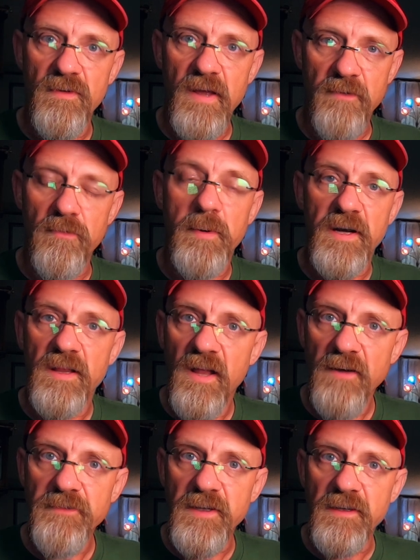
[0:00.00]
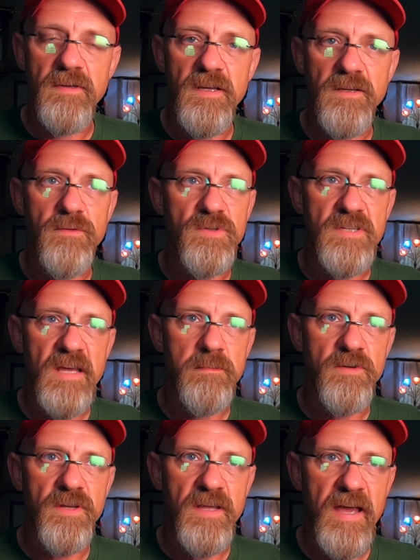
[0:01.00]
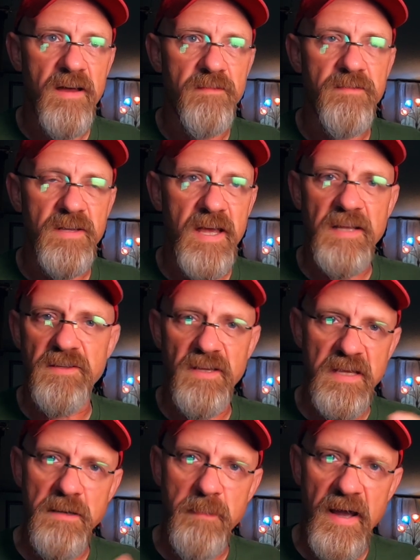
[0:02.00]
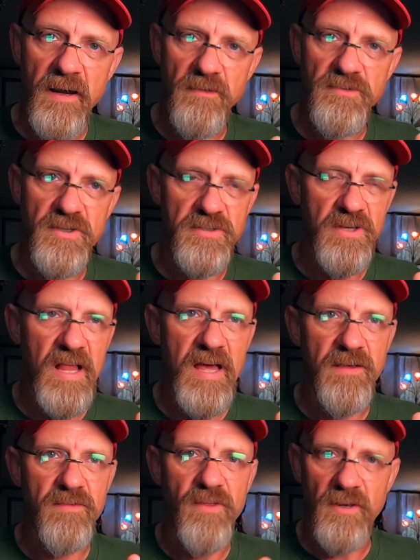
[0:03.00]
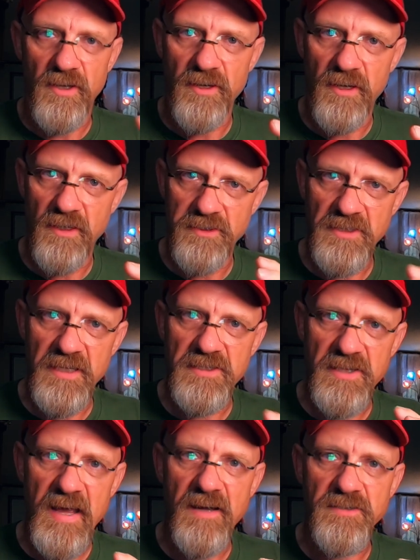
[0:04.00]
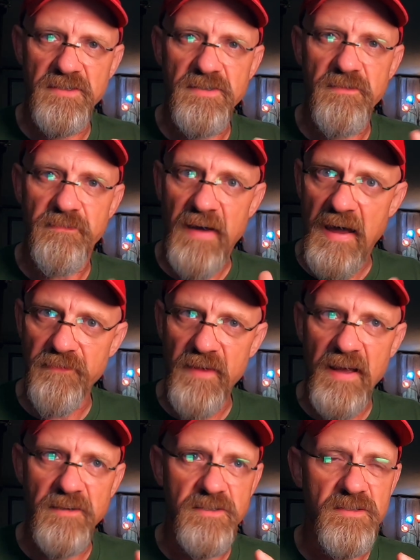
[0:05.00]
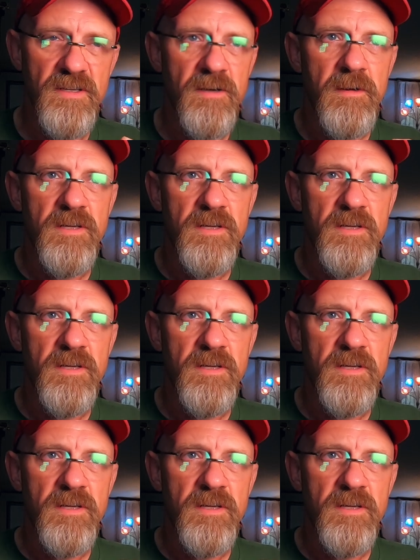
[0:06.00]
Everybody loved it. It had the E-mount just like the little 6000s and 5000s.